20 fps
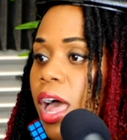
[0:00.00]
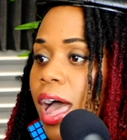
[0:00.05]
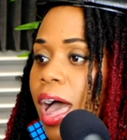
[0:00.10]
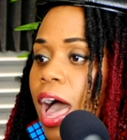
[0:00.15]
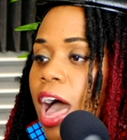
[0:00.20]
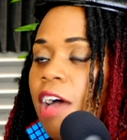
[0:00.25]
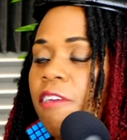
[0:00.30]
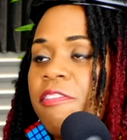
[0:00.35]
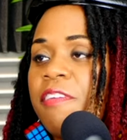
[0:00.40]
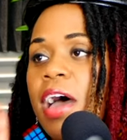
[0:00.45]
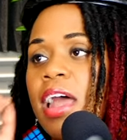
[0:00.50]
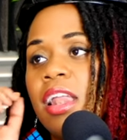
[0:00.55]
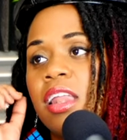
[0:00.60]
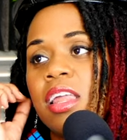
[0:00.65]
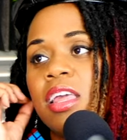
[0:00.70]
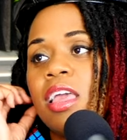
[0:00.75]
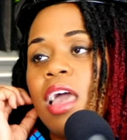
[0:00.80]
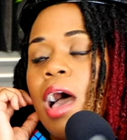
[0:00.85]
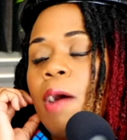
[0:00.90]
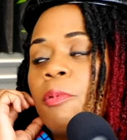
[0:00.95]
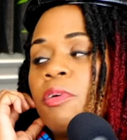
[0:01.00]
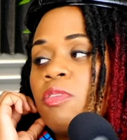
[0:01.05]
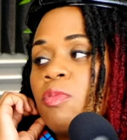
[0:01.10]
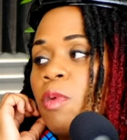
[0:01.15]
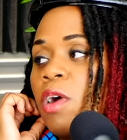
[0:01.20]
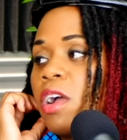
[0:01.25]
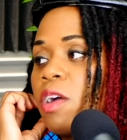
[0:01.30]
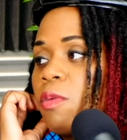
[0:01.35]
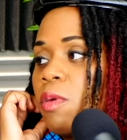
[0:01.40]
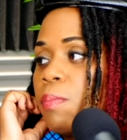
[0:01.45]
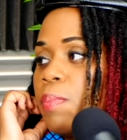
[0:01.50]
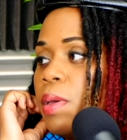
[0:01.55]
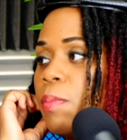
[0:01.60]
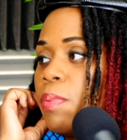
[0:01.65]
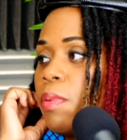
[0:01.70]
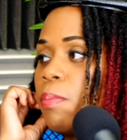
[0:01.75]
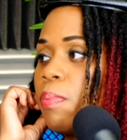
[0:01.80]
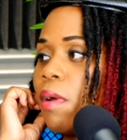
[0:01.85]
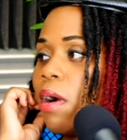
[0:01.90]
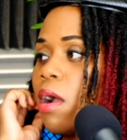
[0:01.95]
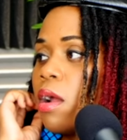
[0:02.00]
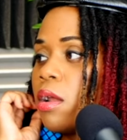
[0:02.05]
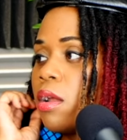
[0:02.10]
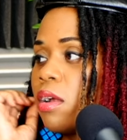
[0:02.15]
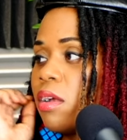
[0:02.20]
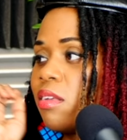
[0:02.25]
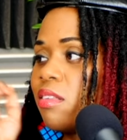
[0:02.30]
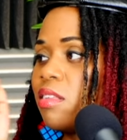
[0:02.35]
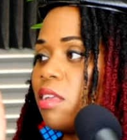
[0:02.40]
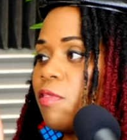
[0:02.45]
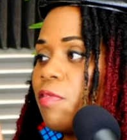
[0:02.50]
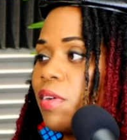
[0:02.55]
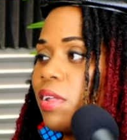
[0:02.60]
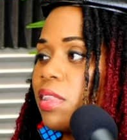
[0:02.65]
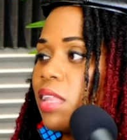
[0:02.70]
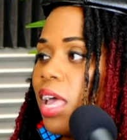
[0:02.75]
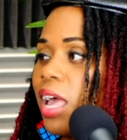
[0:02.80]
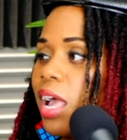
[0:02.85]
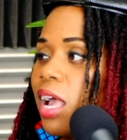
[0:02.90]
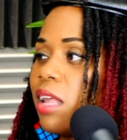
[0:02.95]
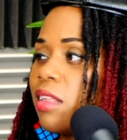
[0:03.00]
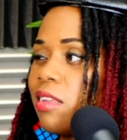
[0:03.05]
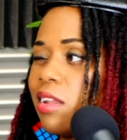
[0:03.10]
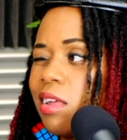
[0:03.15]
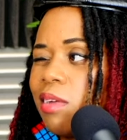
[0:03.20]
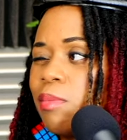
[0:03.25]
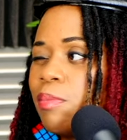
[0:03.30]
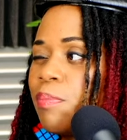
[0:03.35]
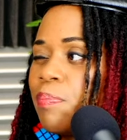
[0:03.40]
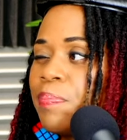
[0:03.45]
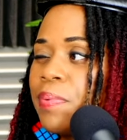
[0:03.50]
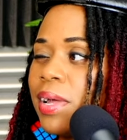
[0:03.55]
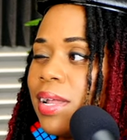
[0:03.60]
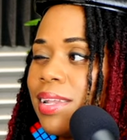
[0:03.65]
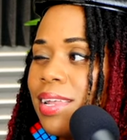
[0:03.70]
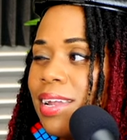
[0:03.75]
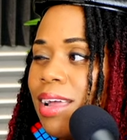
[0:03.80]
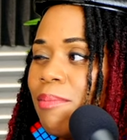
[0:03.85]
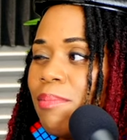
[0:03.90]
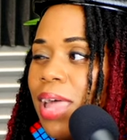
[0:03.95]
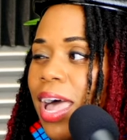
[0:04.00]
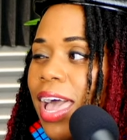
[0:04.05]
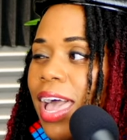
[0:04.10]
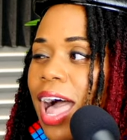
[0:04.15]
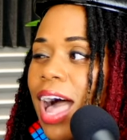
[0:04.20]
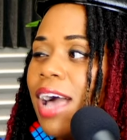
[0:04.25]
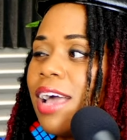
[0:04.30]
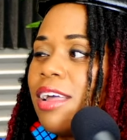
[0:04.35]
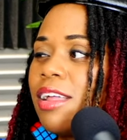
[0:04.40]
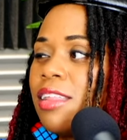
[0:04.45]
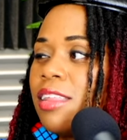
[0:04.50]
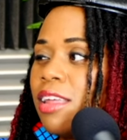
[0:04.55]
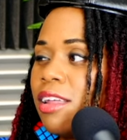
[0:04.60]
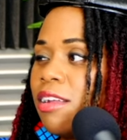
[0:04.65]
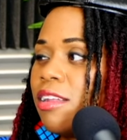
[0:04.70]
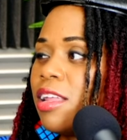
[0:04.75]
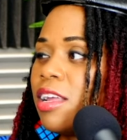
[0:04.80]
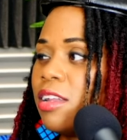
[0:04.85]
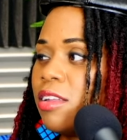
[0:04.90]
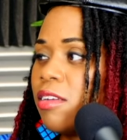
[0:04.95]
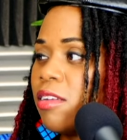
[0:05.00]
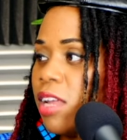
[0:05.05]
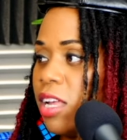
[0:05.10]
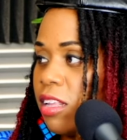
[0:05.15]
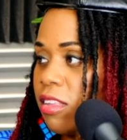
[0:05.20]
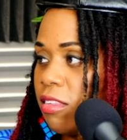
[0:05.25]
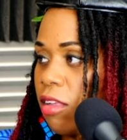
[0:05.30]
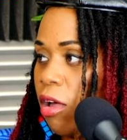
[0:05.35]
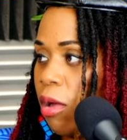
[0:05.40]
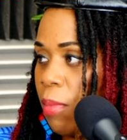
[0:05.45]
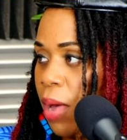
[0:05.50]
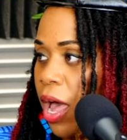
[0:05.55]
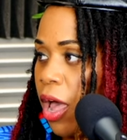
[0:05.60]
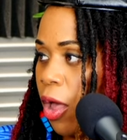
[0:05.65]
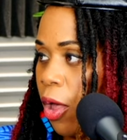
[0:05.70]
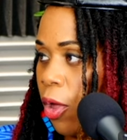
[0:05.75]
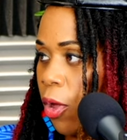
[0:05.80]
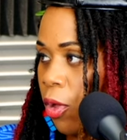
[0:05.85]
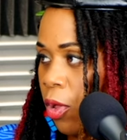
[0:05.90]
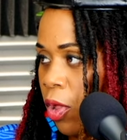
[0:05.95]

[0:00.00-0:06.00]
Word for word: I finally, I was working with people, partners, different things. and it, But then I'm like, I could literally do this on my own.